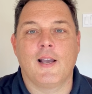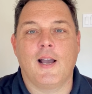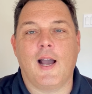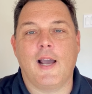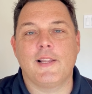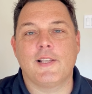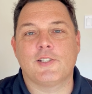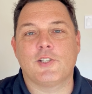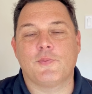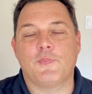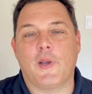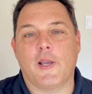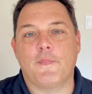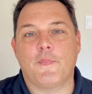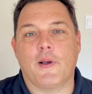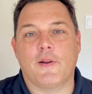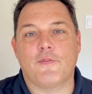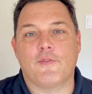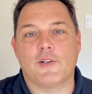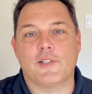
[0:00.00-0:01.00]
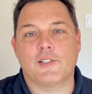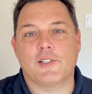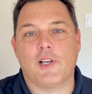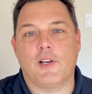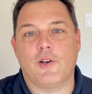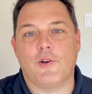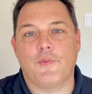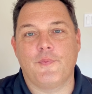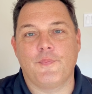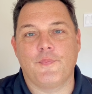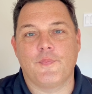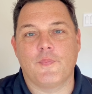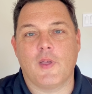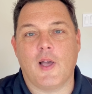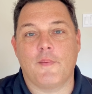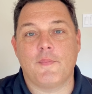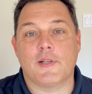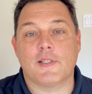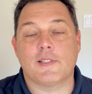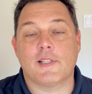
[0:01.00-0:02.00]
Hi, this is Mike Bonfrisco.
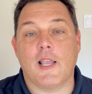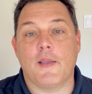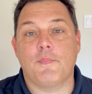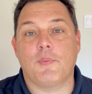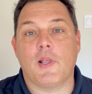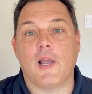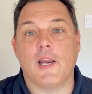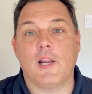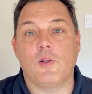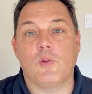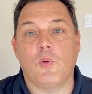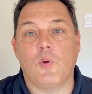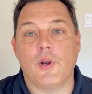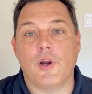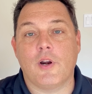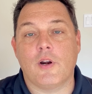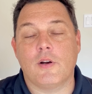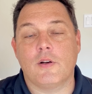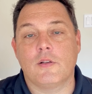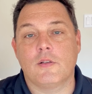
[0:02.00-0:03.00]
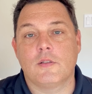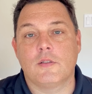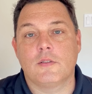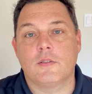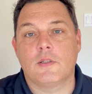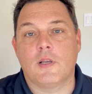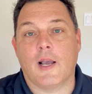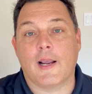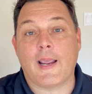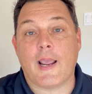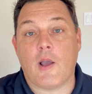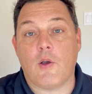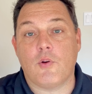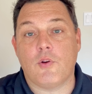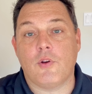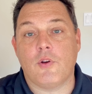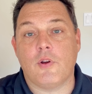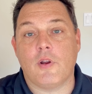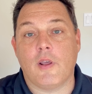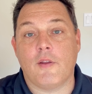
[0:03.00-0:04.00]
I'm an estate planning lawyer,
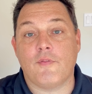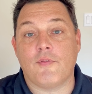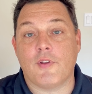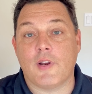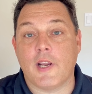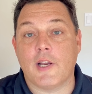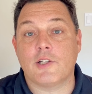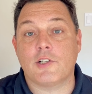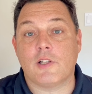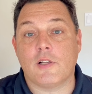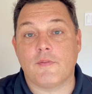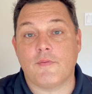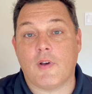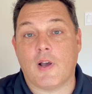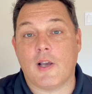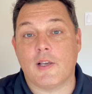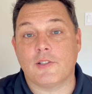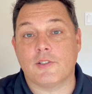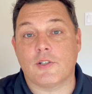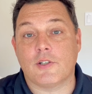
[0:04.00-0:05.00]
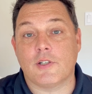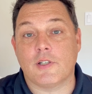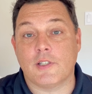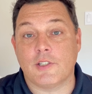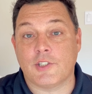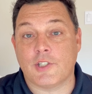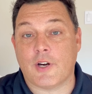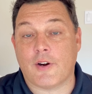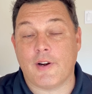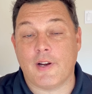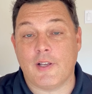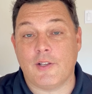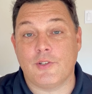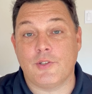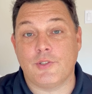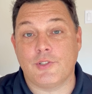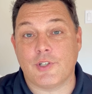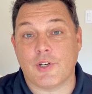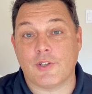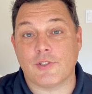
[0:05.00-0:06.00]
accountant, and financial advisor in Cherry Hill,
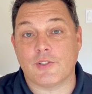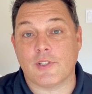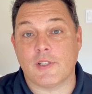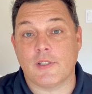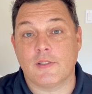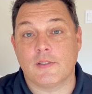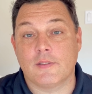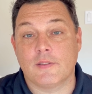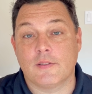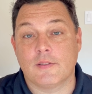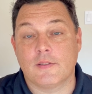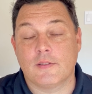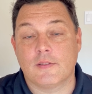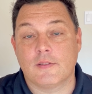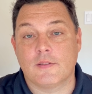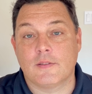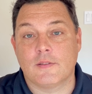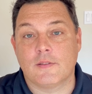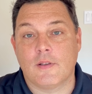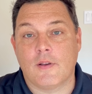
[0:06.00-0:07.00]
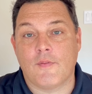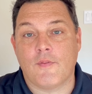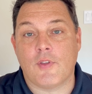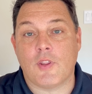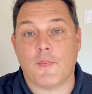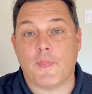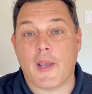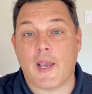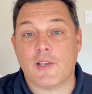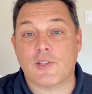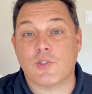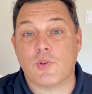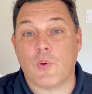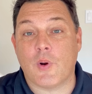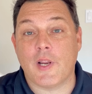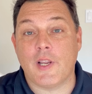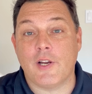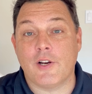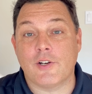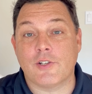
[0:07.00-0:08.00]
New Jersey. For the past
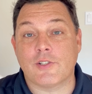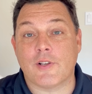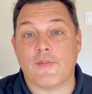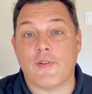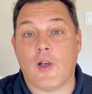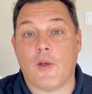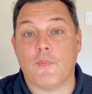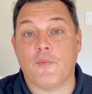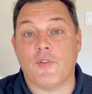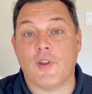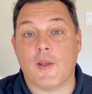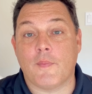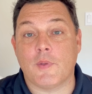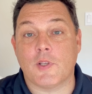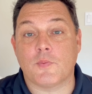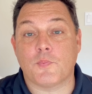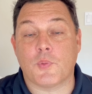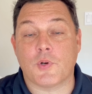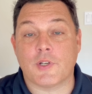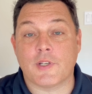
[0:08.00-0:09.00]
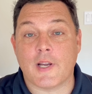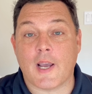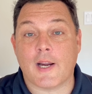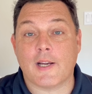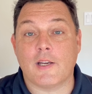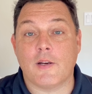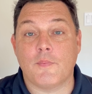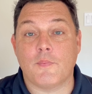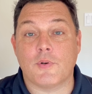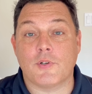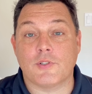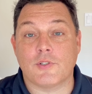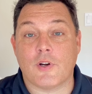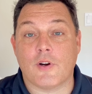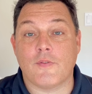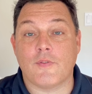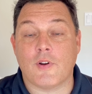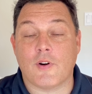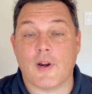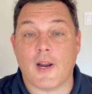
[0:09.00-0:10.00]
20 years, I've helped families protect and
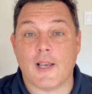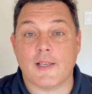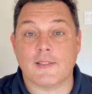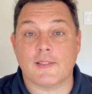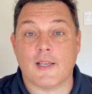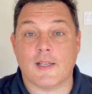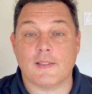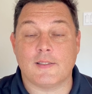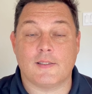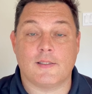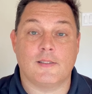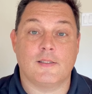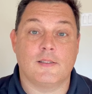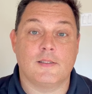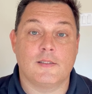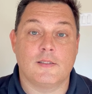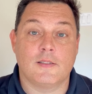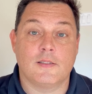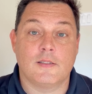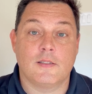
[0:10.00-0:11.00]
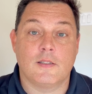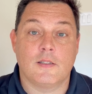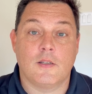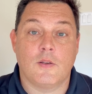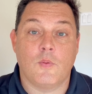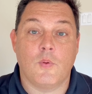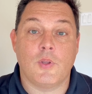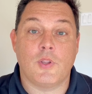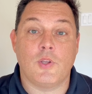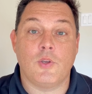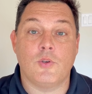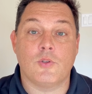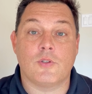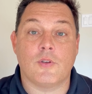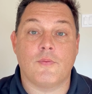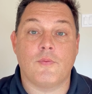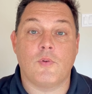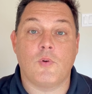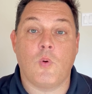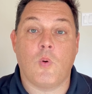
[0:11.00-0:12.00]
preserve their assets with the use
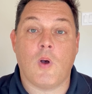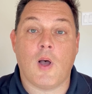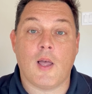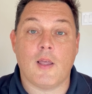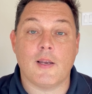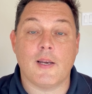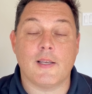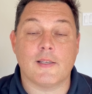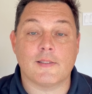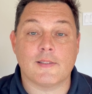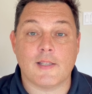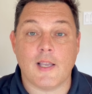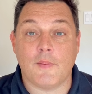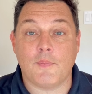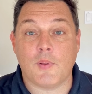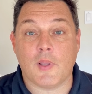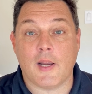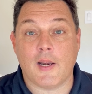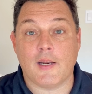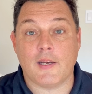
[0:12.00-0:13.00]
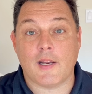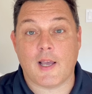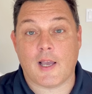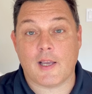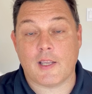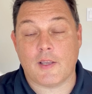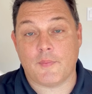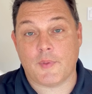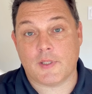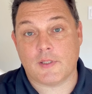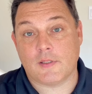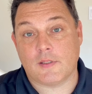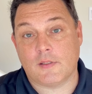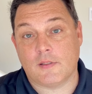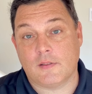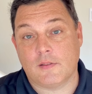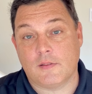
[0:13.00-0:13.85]
of quality estate planning documents.